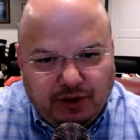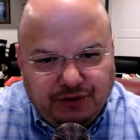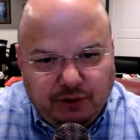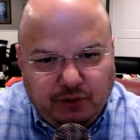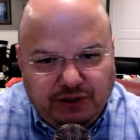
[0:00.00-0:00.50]
I
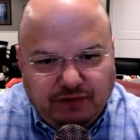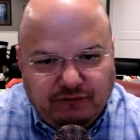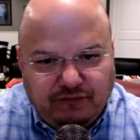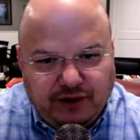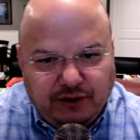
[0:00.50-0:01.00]
think we can
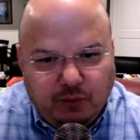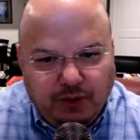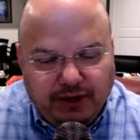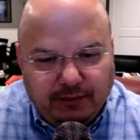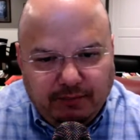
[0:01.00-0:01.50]
find a
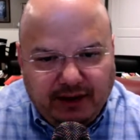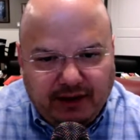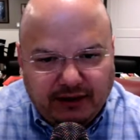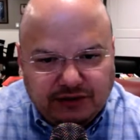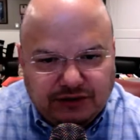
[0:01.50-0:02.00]
way to
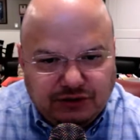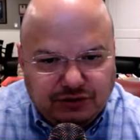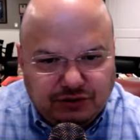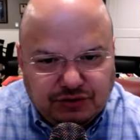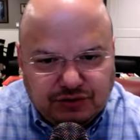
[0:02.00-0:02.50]
balance
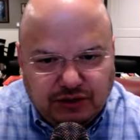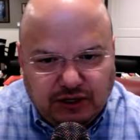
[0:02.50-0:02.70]
students'